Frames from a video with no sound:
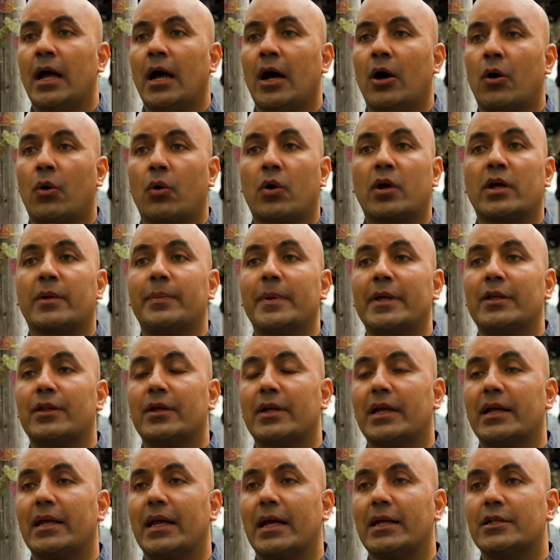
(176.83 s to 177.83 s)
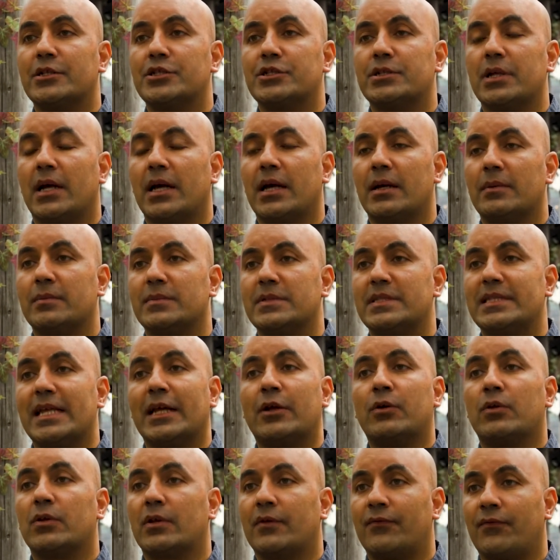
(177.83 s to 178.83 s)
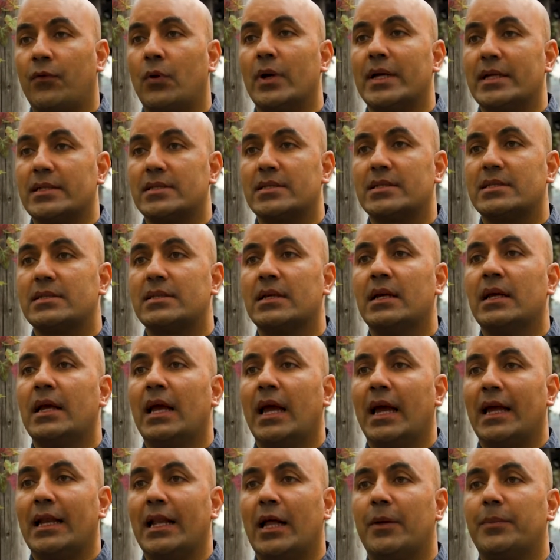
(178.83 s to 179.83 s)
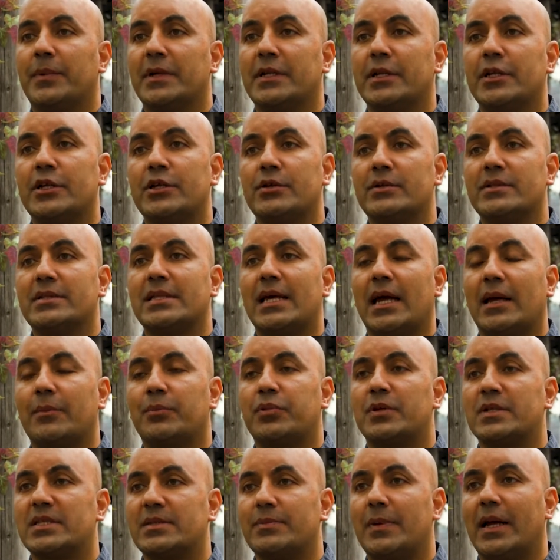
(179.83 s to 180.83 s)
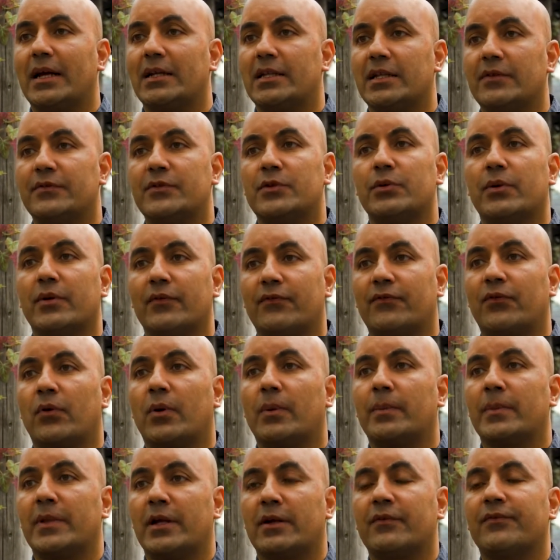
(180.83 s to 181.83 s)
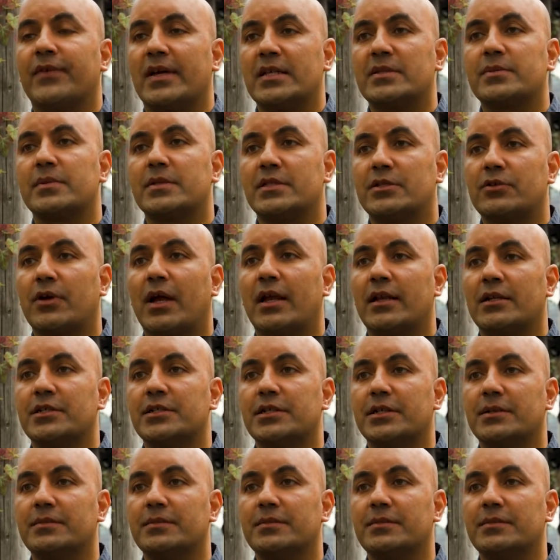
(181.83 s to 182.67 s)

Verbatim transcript: uh, or it could be looking at um, stakeholder voice and helping to use that perspective to inform their investment strategy.